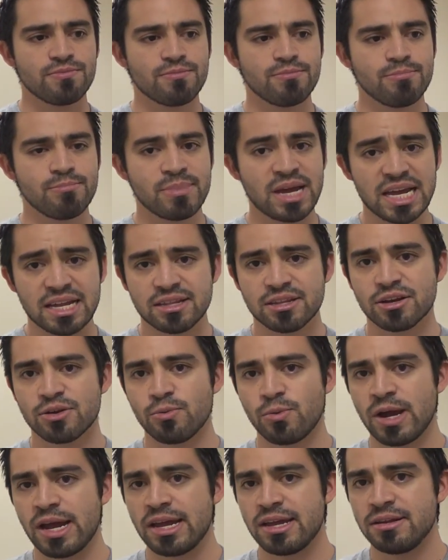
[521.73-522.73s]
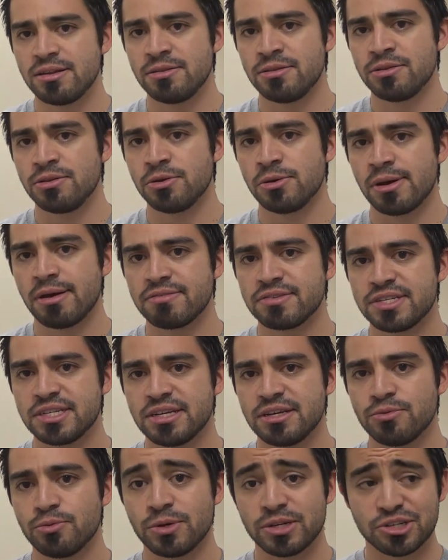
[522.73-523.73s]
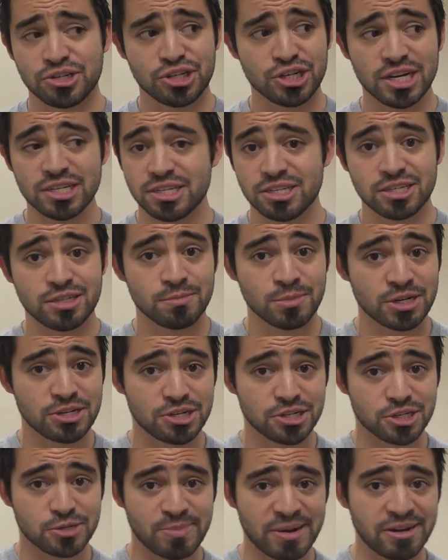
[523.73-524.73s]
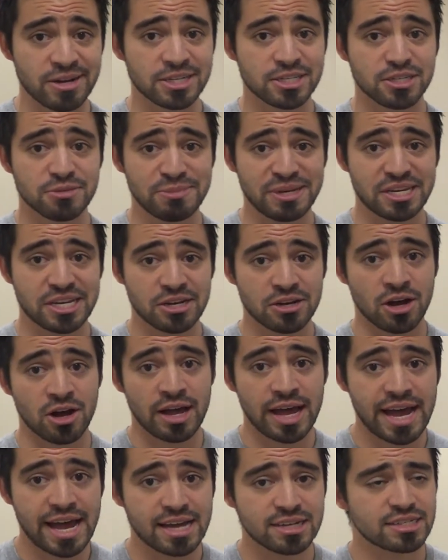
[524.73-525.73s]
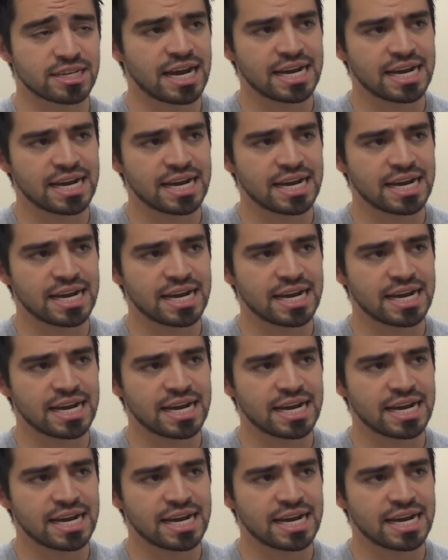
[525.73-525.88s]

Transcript: made their way into the UFC with just as much experience as Mickey Gall has.